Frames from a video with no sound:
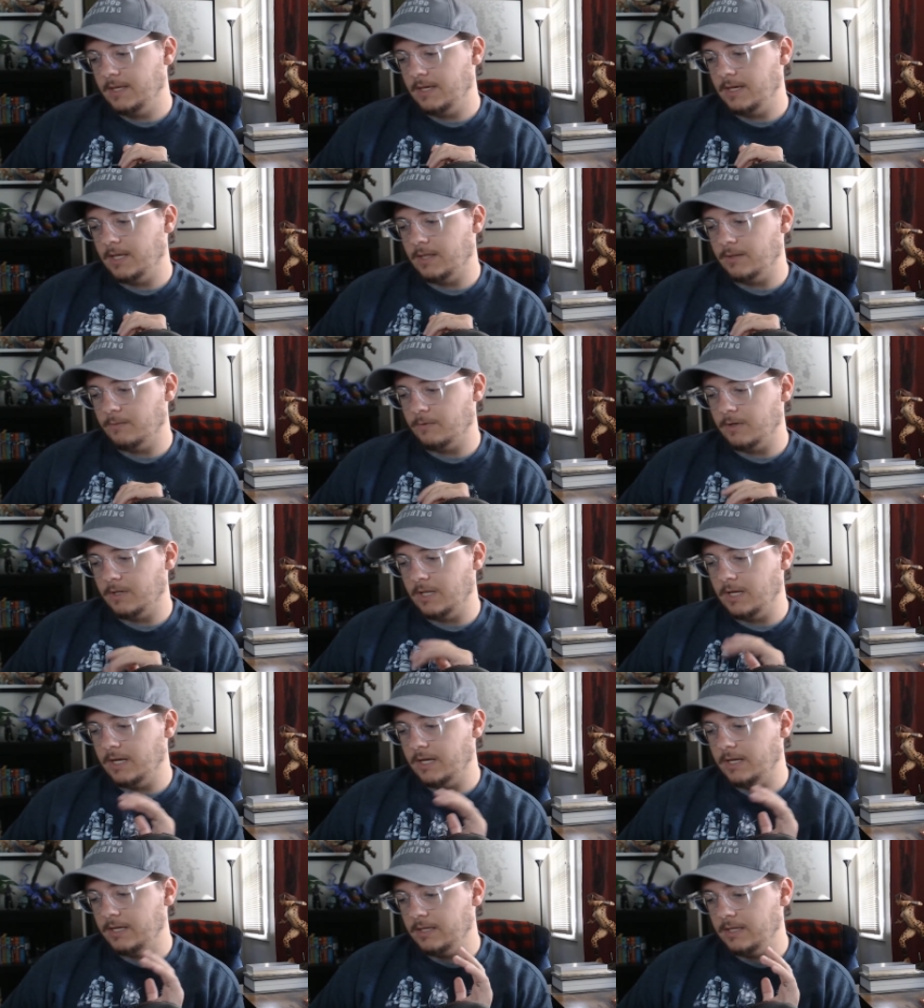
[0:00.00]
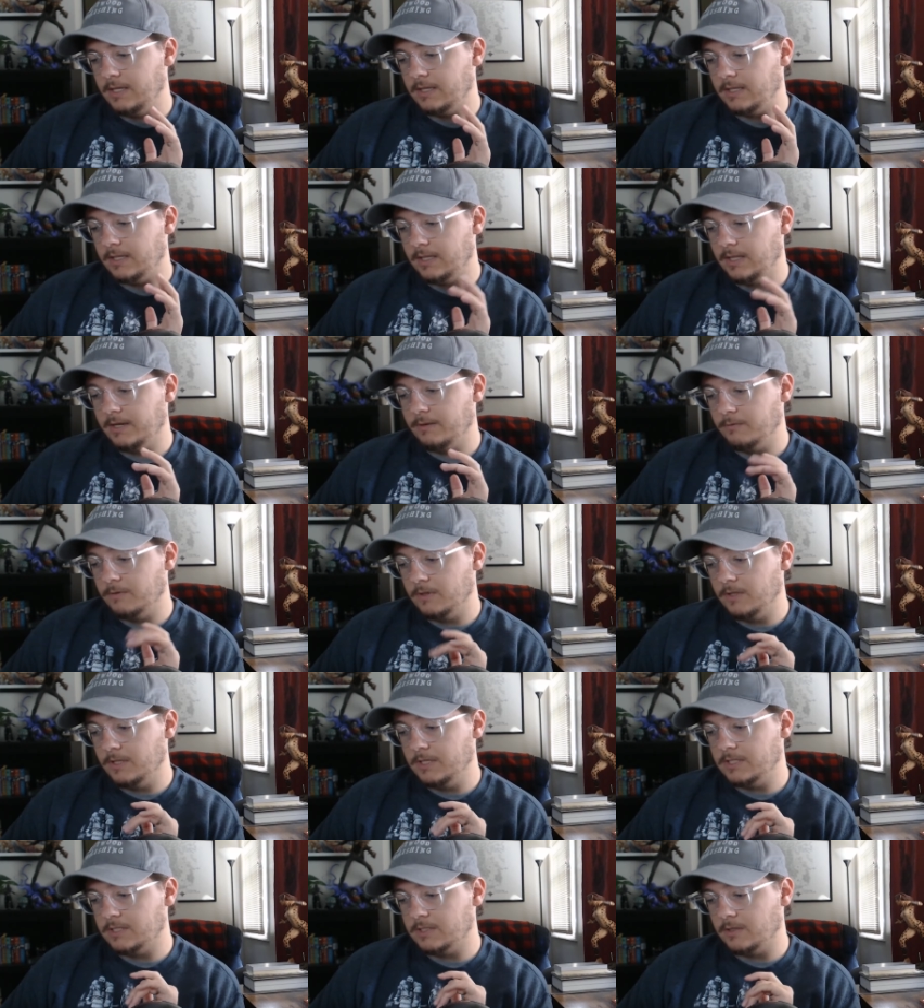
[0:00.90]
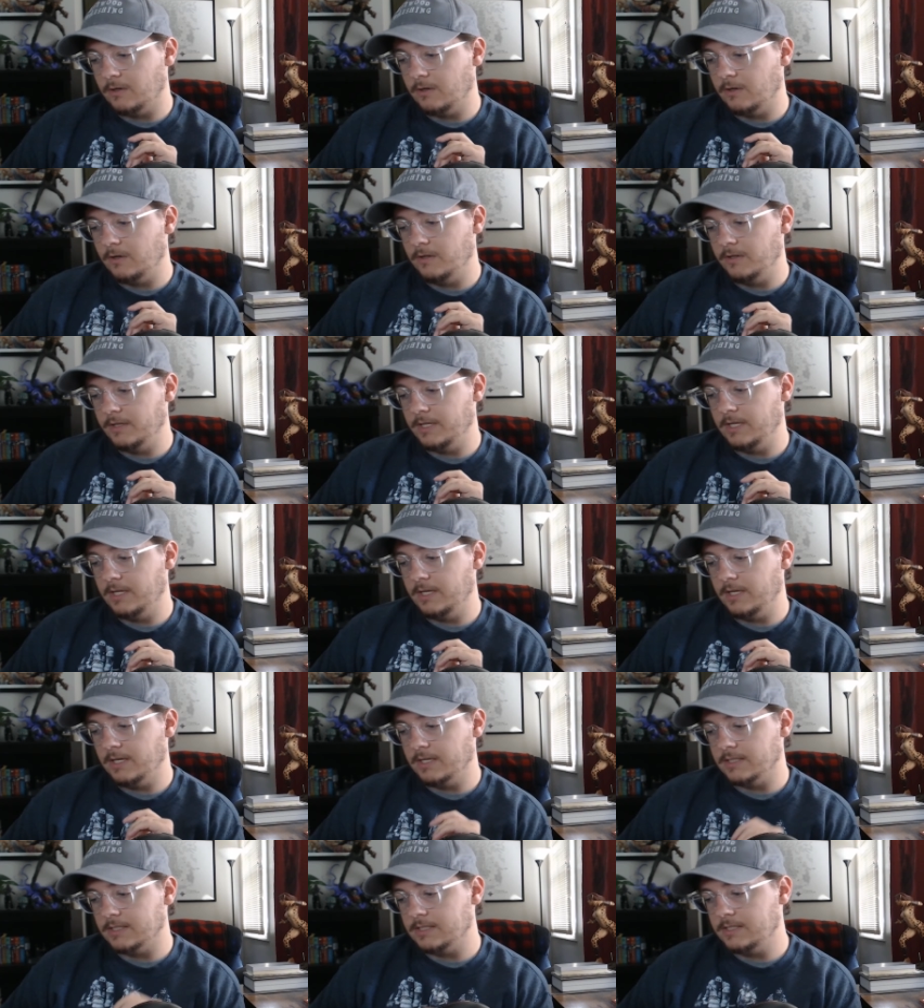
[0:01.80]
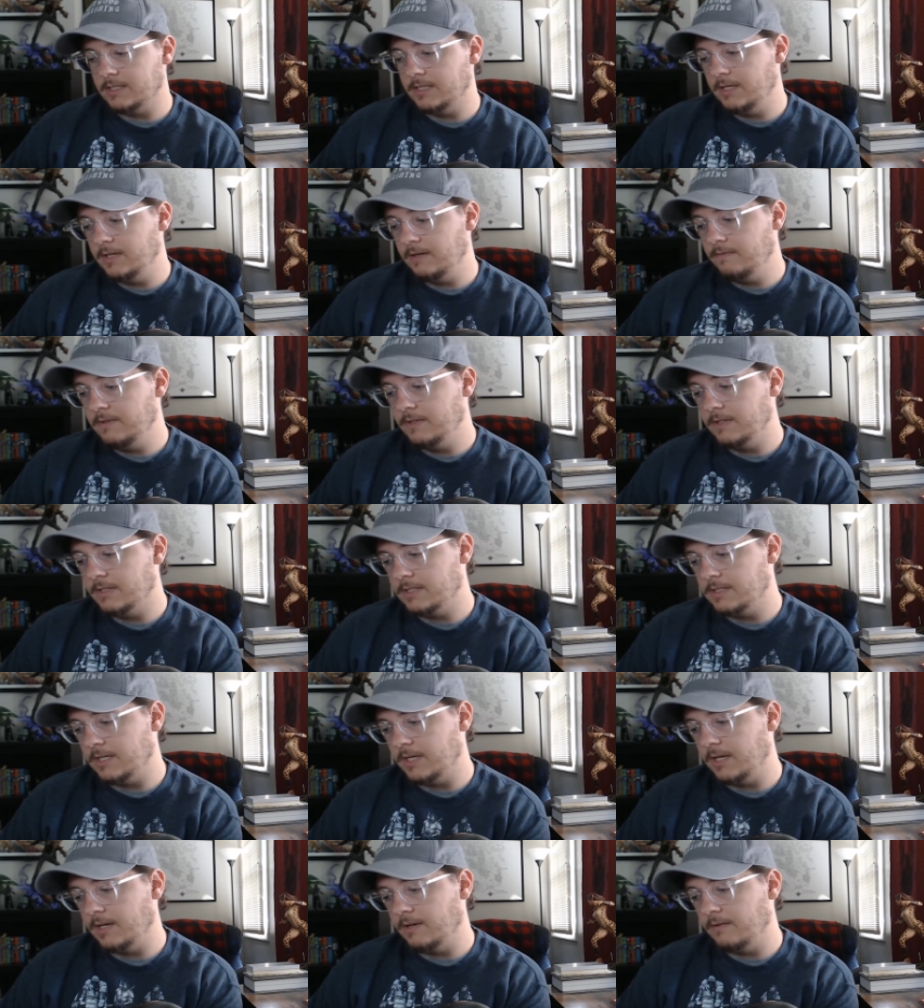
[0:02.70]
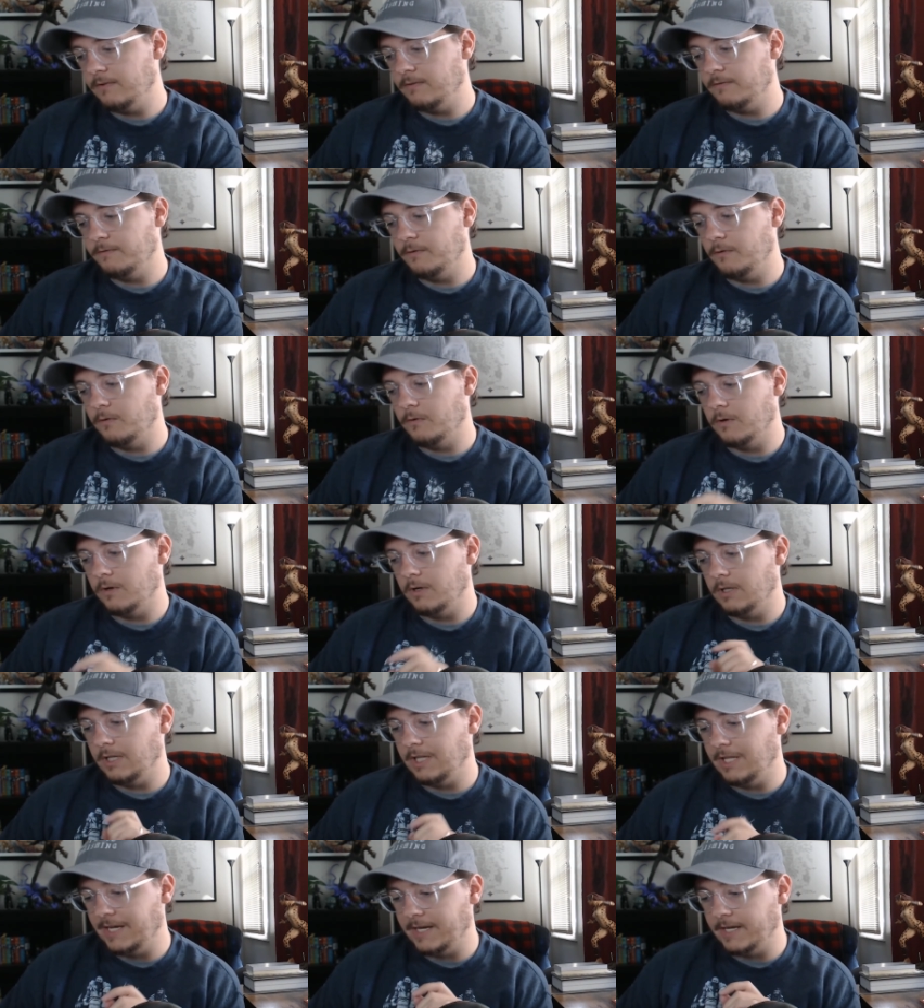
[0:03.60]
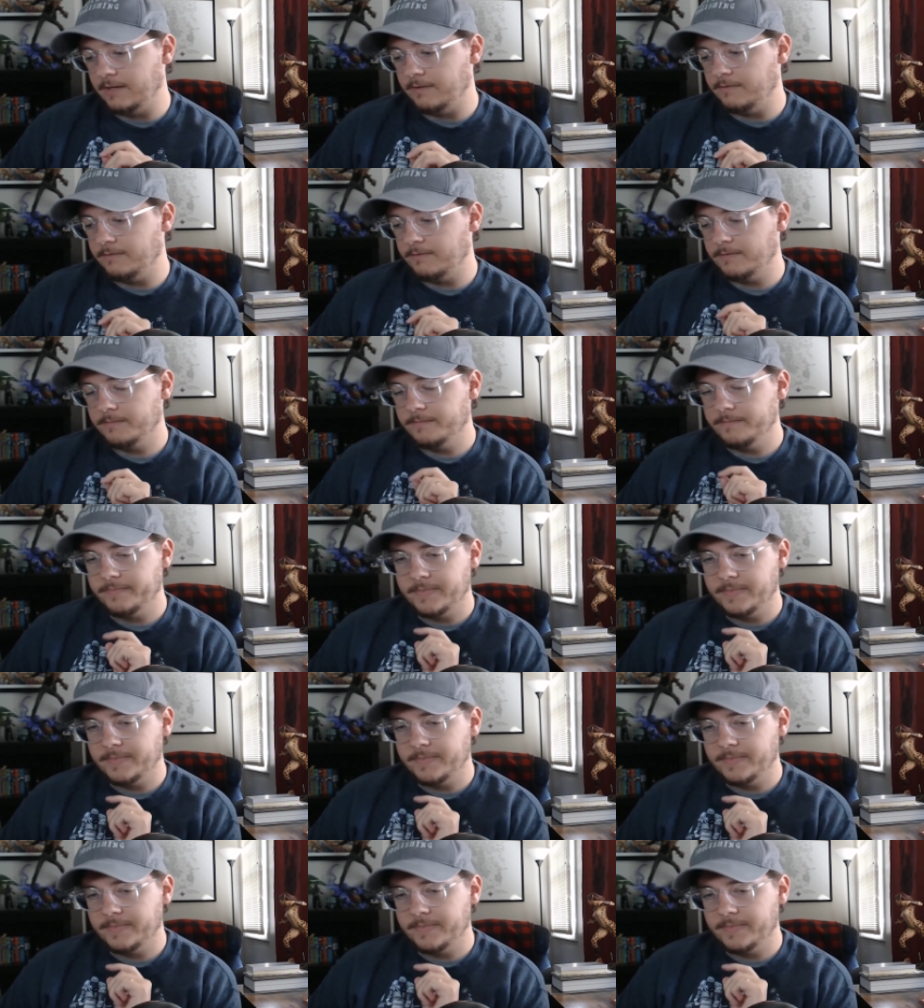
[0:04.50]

and the light and the light released all that he had conceived save for life